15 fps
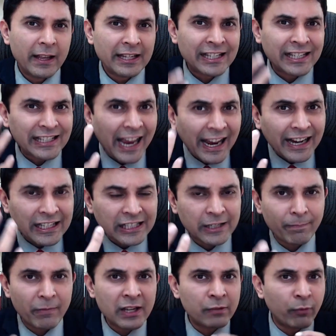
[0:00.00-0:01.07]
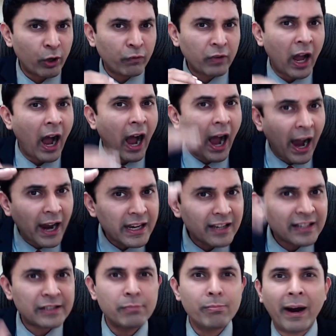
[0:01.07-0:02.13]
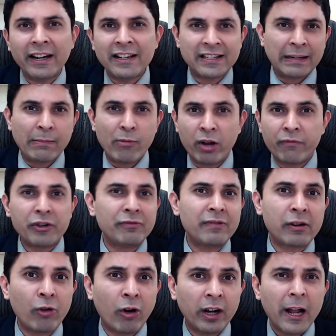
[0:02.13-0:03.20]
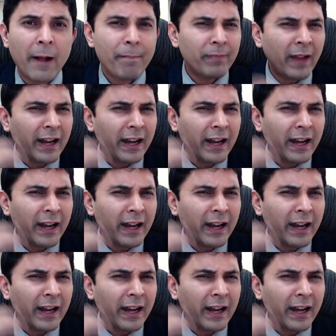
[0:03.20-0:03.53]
Sex is one of the highest mind stimulant which we have got.